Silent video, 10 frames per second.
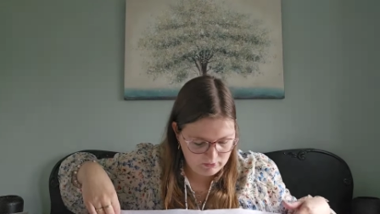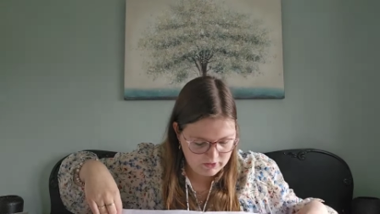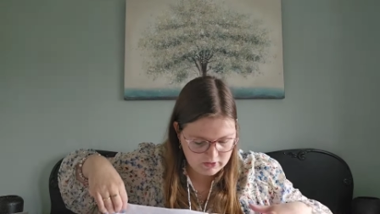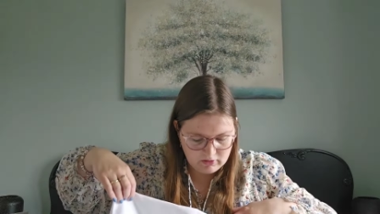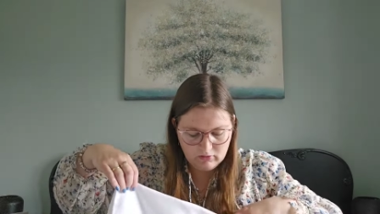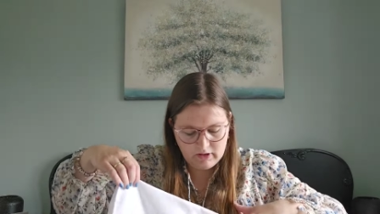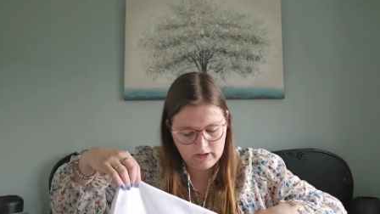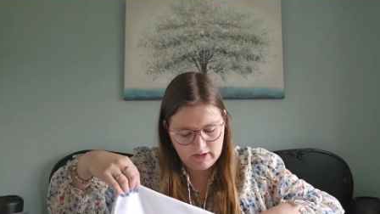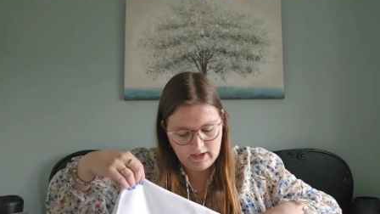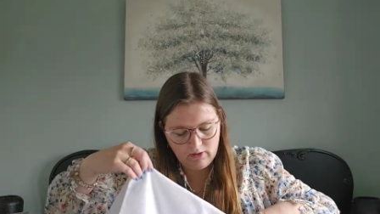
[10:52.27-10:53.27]
it's
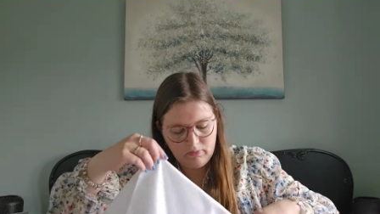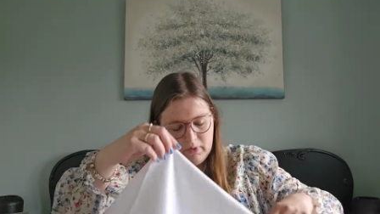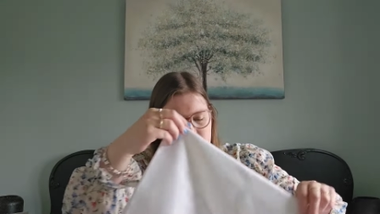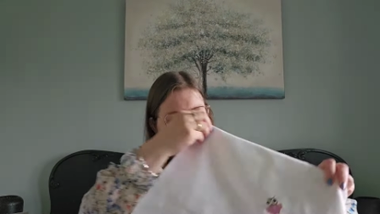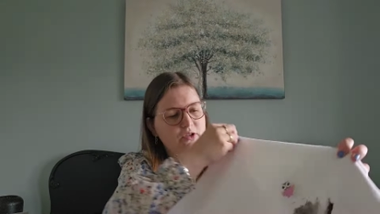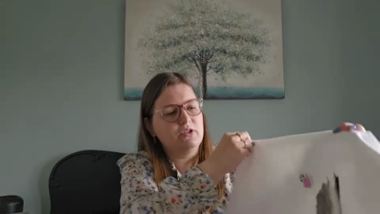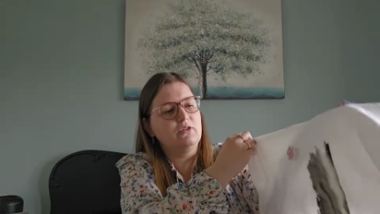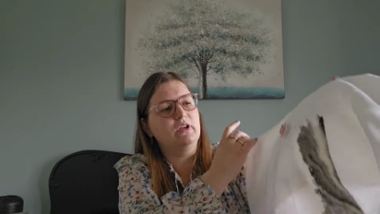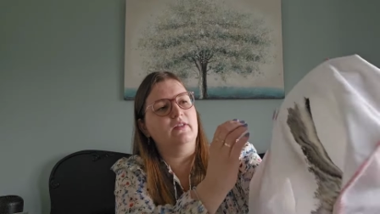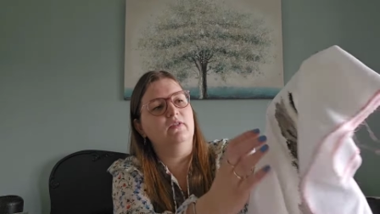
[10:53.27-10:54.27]
looking now because you
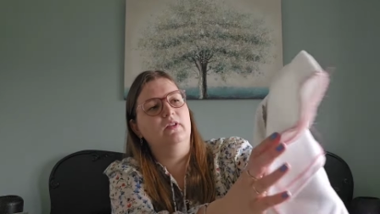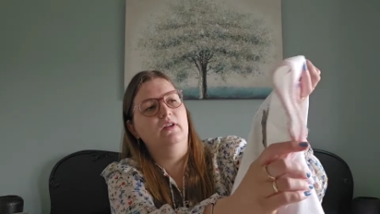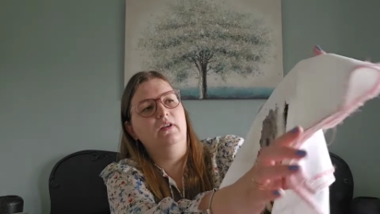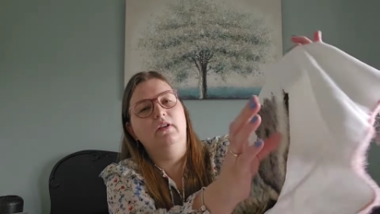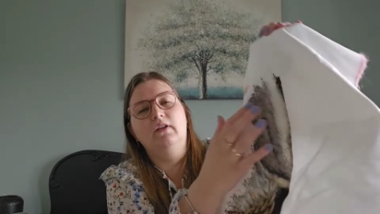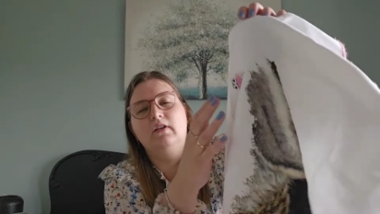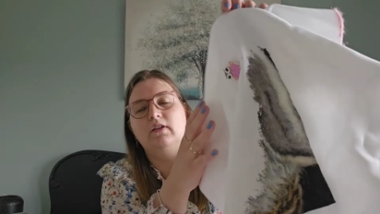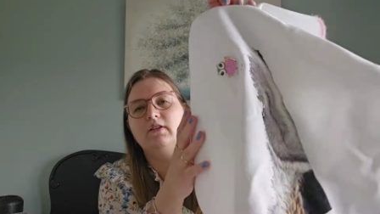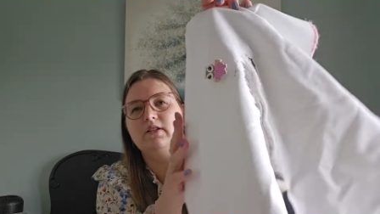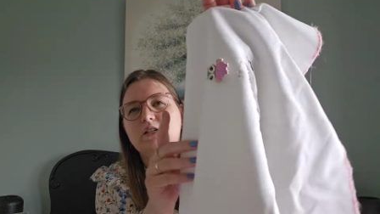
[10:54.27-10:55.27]
can
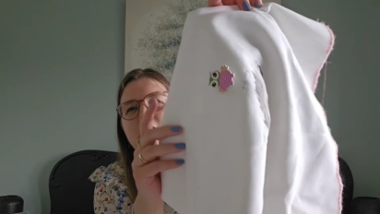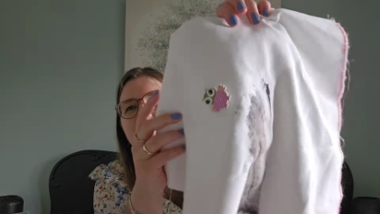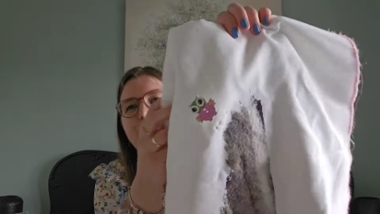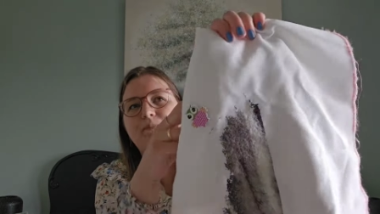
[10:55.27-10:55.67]
see